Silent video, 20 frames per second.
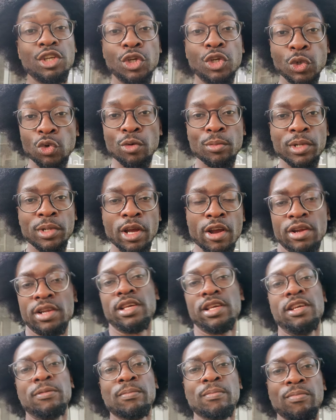do them
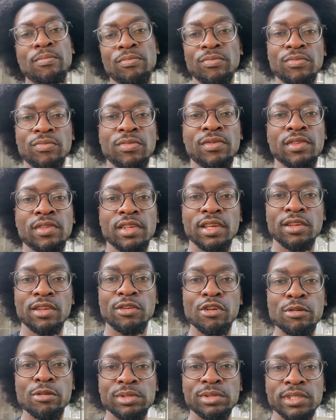dirty
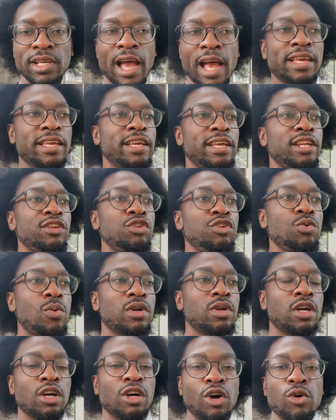know what I'm saying? I get it, you
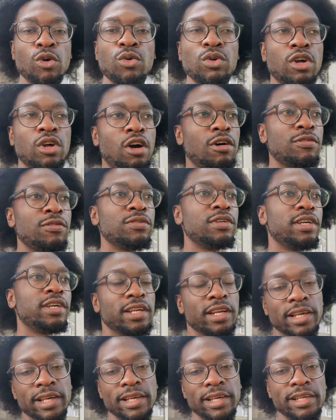want to hold off
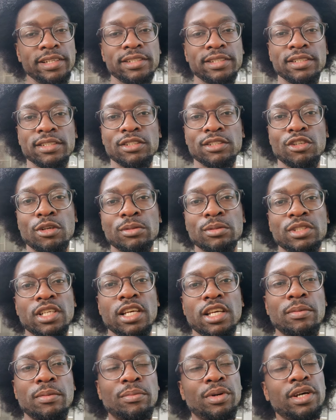in the heats, you know what I'm
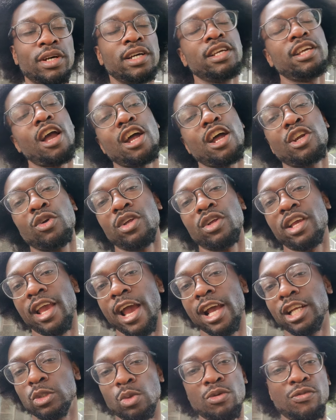saying? But y'all know the
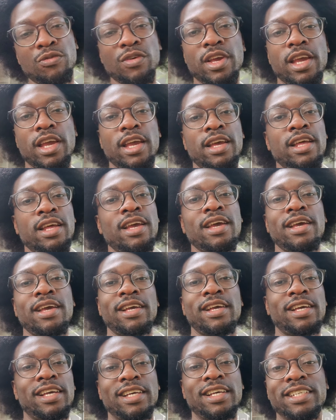casual fan
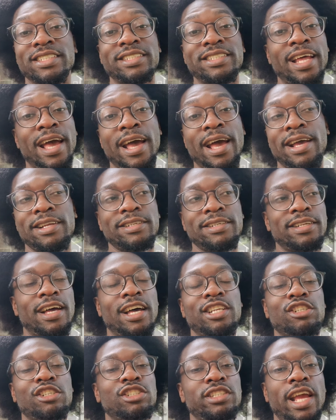is not
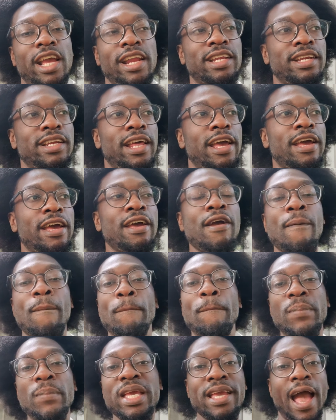understanding that.
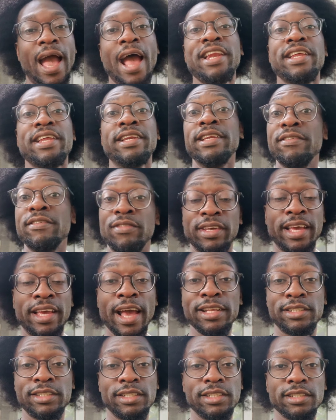Me, I didn't even
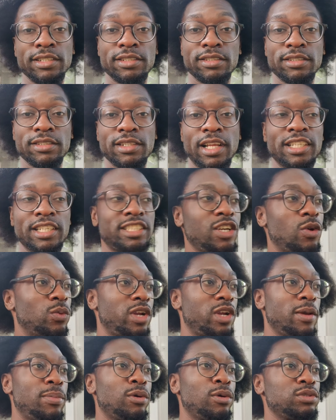catch it. Like I said, when
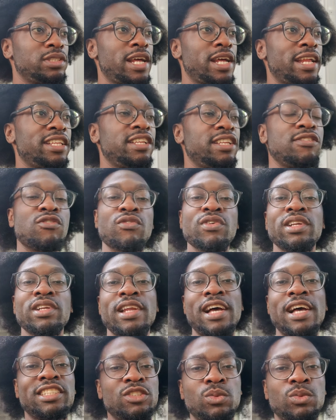they posted it, I didn't even
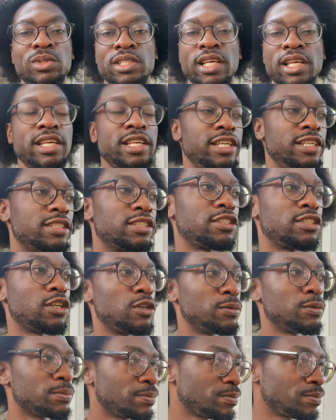realize it was a heat.
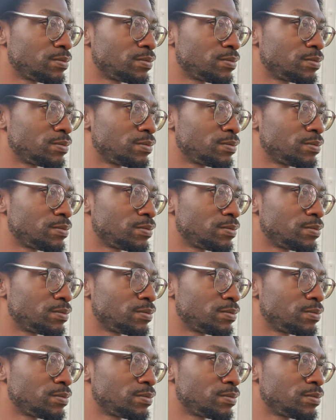So,